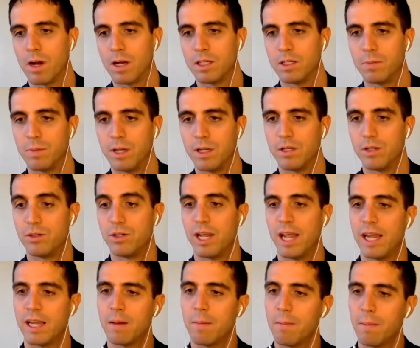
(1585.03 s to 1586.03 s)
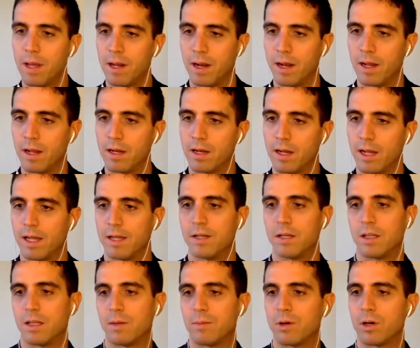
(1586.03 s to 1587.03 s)
me to take a minute and
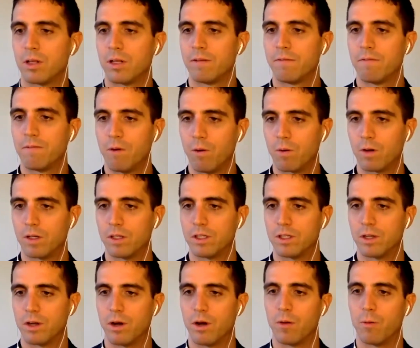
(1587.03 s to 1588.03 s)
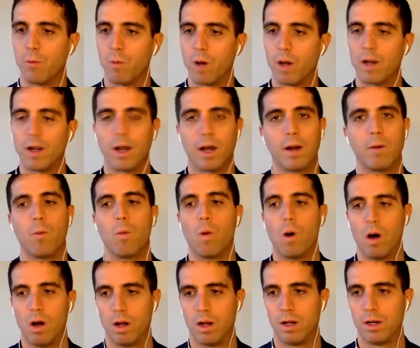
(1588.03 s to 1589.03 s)
deliberately focus on what I
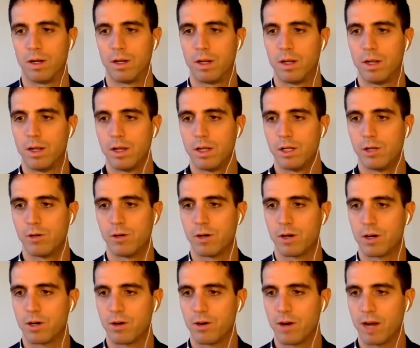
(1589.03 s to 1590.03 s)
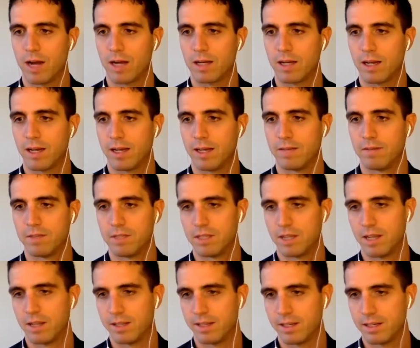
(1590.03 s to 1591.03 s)
want. You are correct. I have
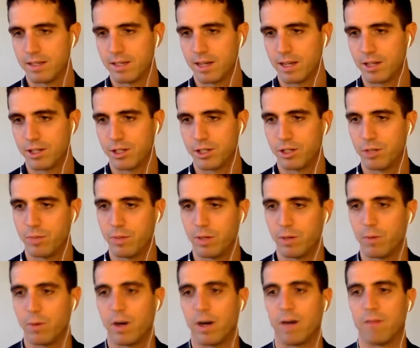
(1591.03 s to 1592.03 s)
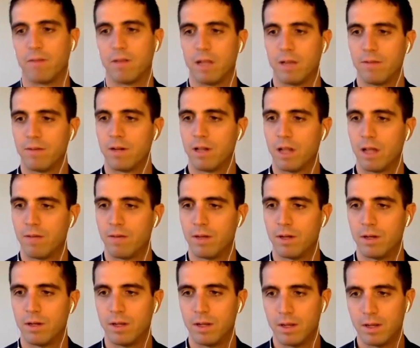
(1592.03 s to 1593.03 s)
set the intention to be aware of
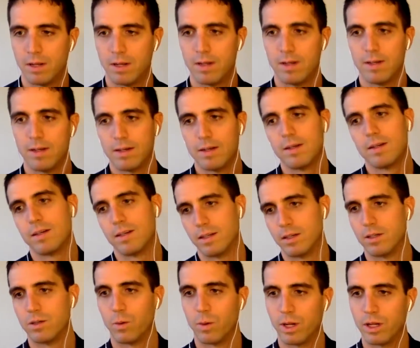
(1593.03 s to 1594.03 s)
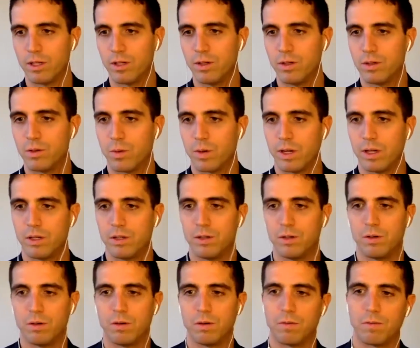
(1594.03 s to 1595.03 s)
1111,
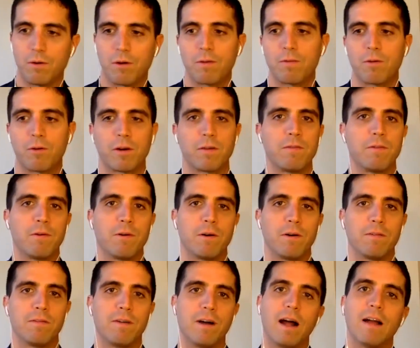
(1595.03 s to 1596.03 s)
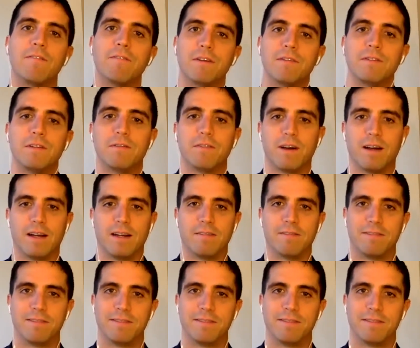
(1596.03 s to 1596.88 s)
2222, 444, 555.